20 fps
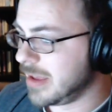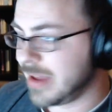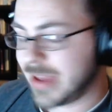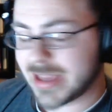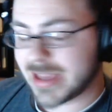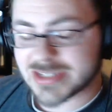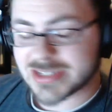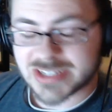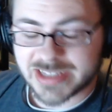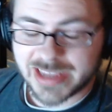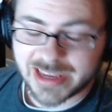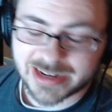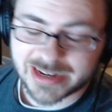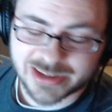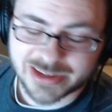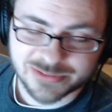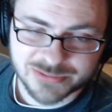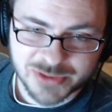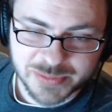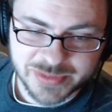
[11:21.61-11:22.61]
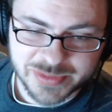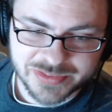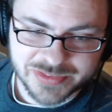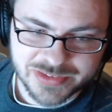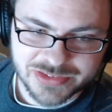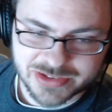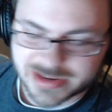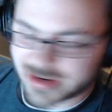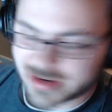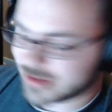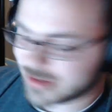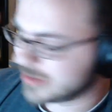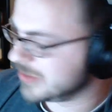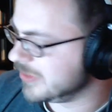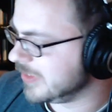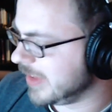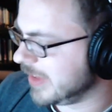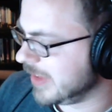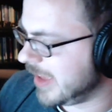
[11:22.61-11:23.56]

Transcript: I actually can't confirm that these are characters in the